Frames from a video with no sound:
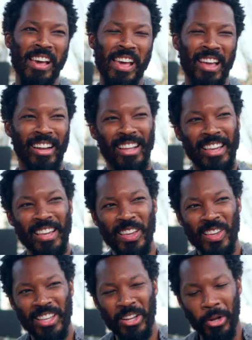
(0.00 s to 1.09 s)
And
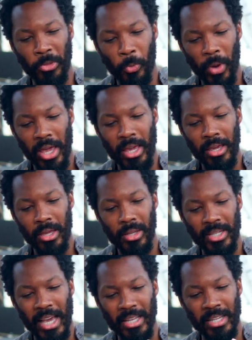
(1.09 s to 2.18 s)
he, you know, the way he
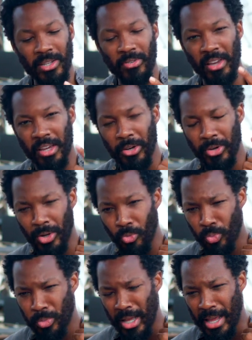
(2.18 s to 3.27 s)
takes his finger and
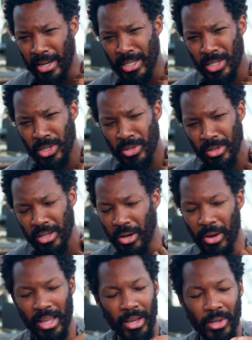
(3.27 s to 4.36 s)
you
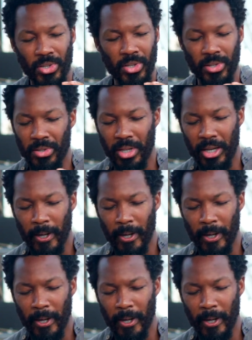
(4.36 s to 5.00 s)
know, it just,